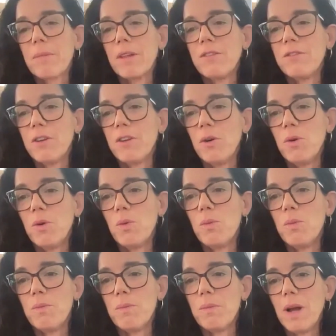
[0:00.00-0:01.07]

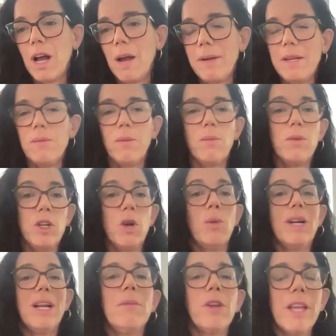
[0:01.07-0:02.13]
So, I mean, you know,
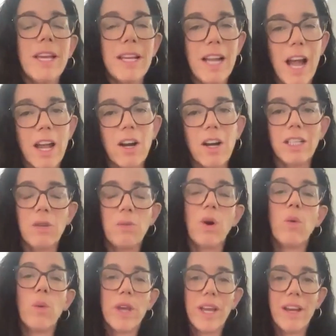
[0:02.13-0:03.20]
when I'm looking at Icon and
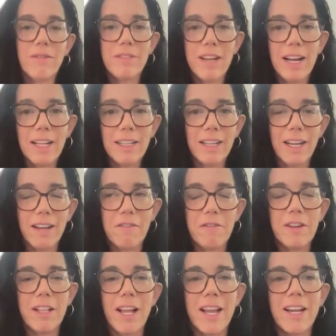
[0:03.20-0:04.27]
what we have done, I
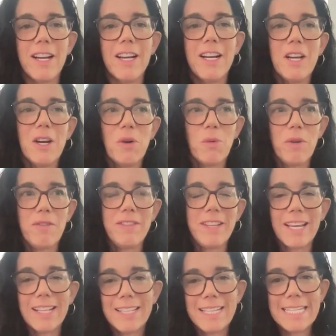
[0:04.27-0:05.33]
feel like we've
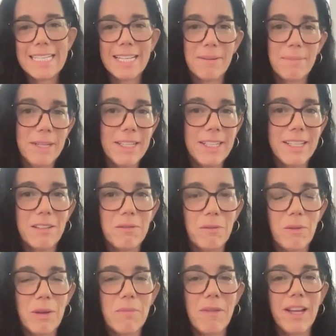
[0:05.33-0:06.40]
taken this lemon
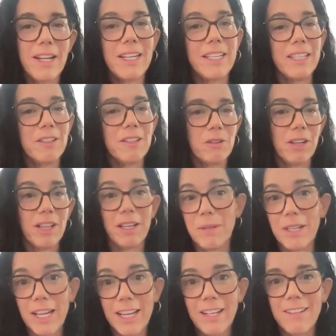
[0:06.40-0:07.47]
and we made it into a
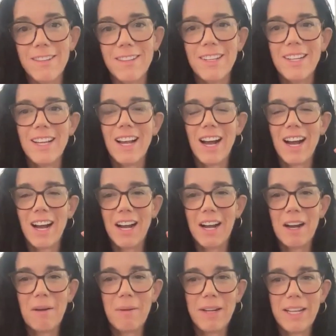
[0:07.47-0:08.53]
lemonade.
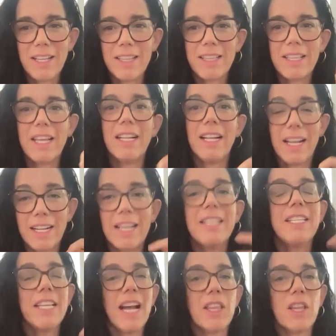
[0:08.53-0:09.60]
And I
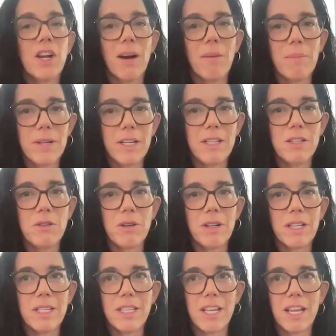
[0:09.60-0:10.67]
see other companies
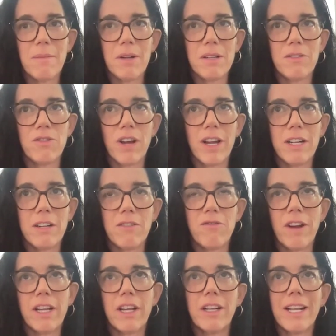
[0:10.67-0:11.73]
doing the same and trying to
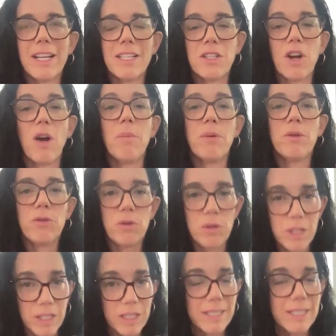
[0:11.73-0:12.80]
recognize the
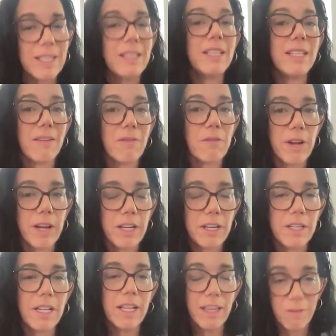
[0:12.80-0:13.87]
opportunities that this have
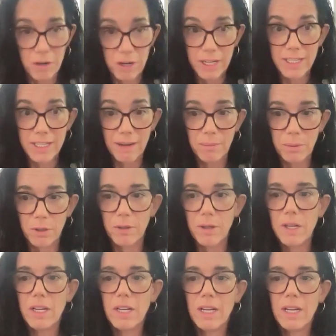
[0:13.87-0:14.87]
created. I'll give you an example.